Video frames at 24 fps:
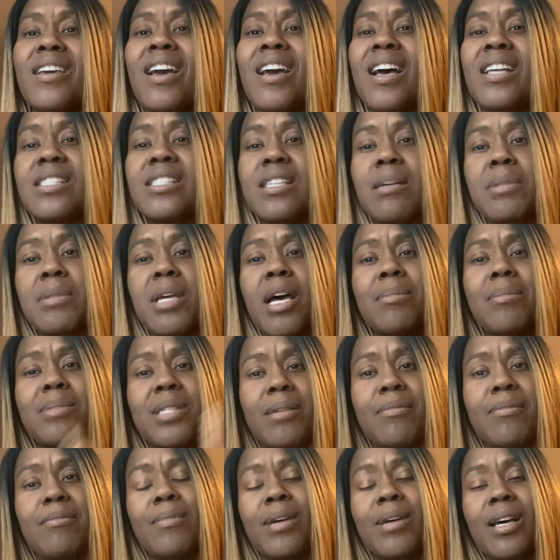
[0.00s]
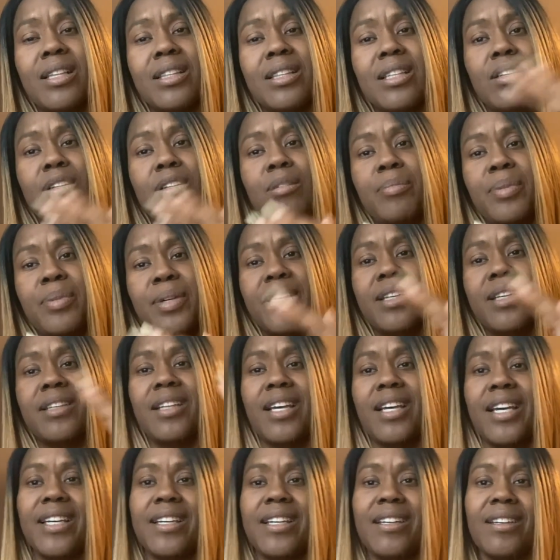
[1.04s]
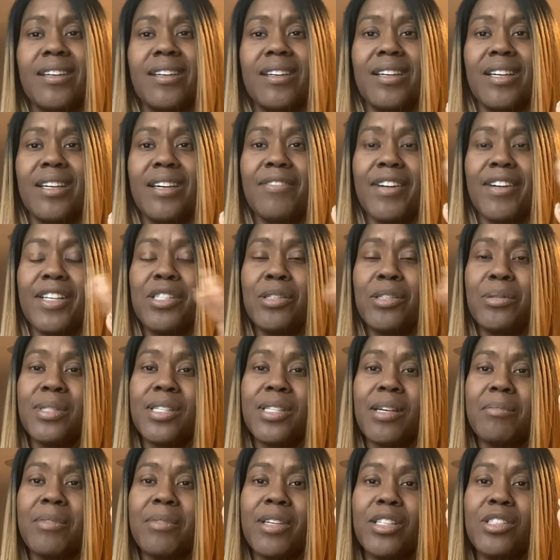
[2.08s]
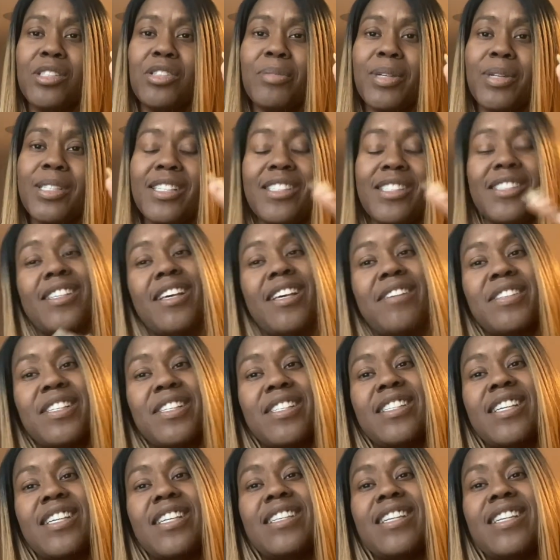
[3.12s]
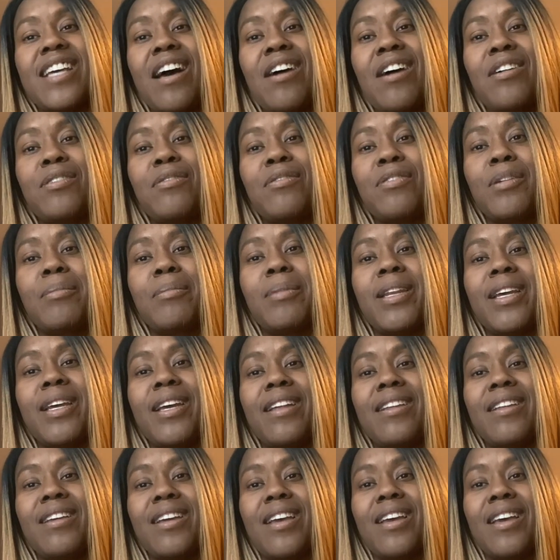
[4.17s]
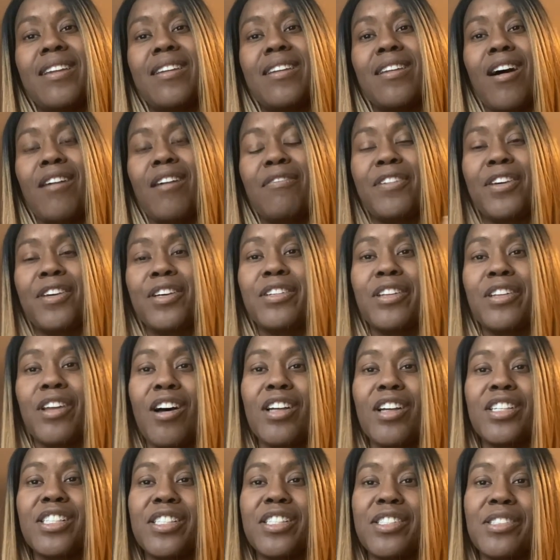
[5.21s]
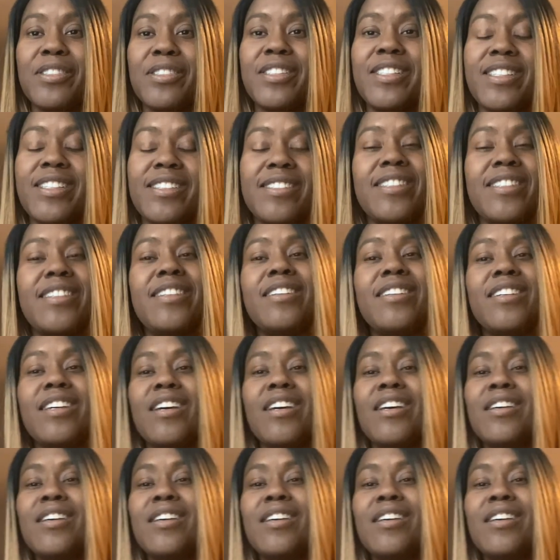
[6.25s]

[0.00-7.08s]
And sometimes I'm a little bit like, if I do something too much, I just have to sit down for a minute and not feel nauseous or dizzy.